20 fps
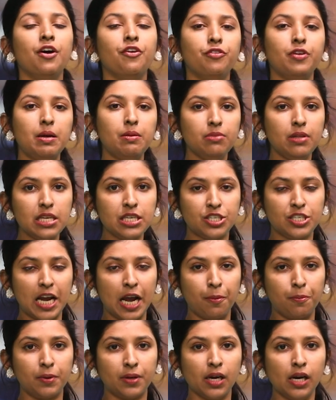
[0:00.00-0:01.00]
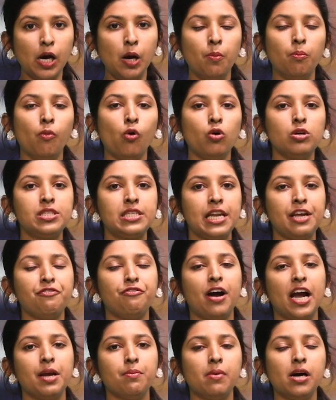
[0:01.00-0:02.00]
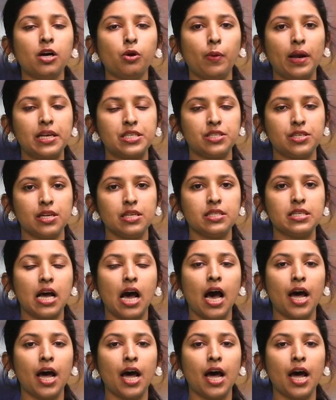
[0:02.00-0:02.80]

From this chapter, mostly 5-mark questions